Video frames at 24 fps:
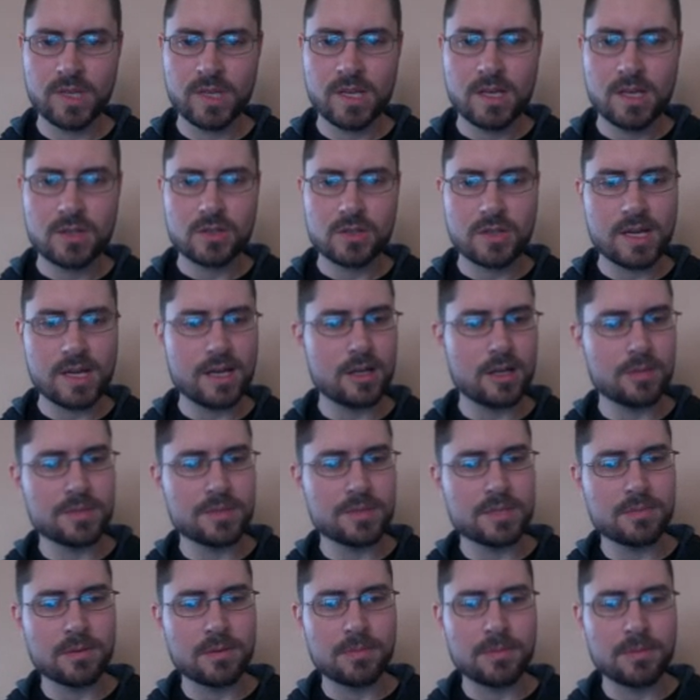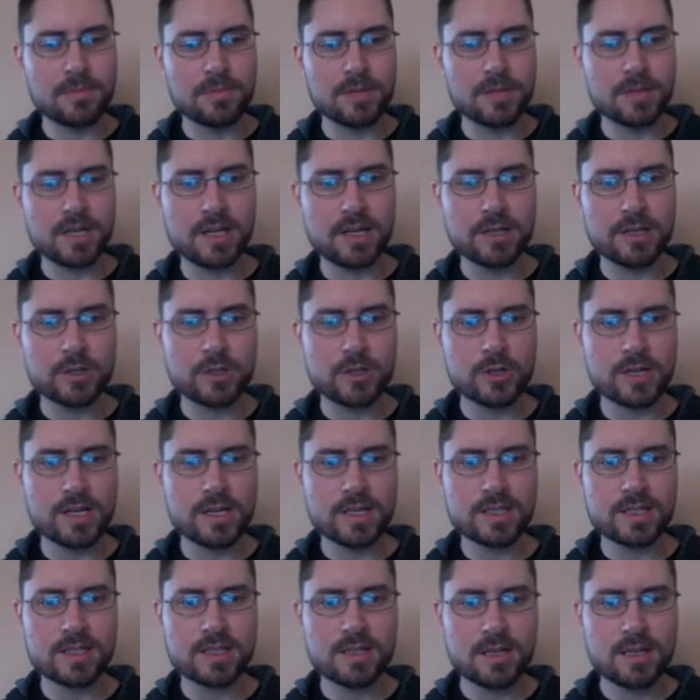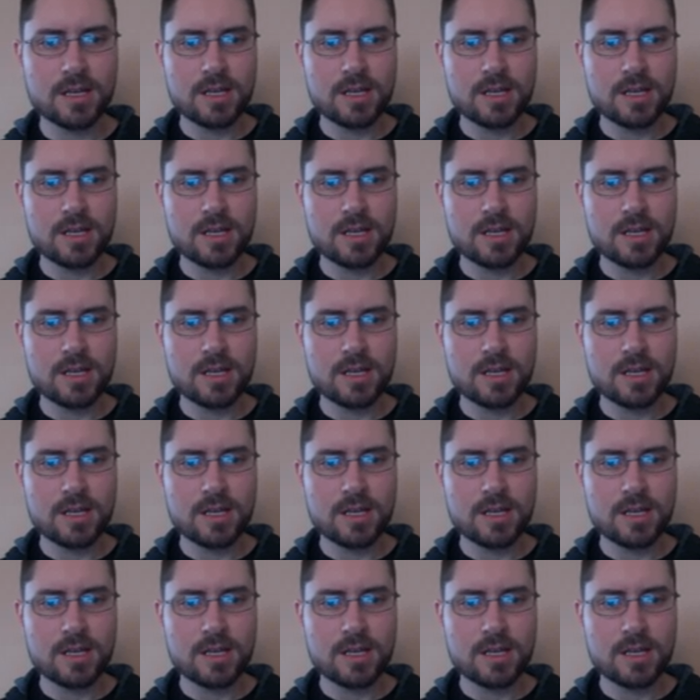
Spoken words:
So that helps to bump up the contrast.